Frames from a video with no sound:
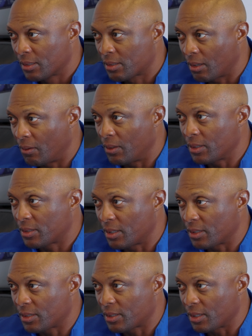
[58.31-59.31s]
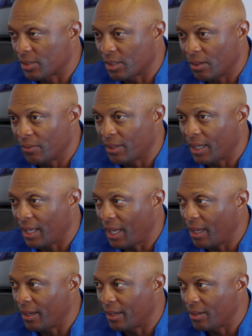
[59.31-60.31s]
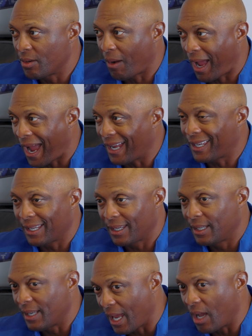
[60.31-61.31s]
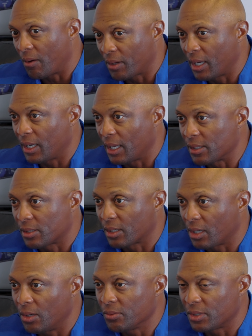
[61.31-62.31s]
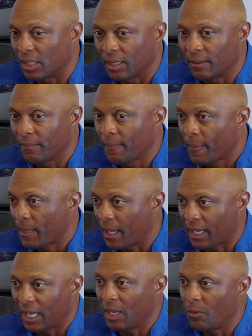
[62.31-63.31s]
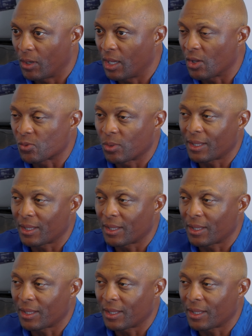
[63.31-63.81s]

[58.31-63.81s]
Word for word: So it's, it's to show that, hey, you know, I can now get into coaching like anyone else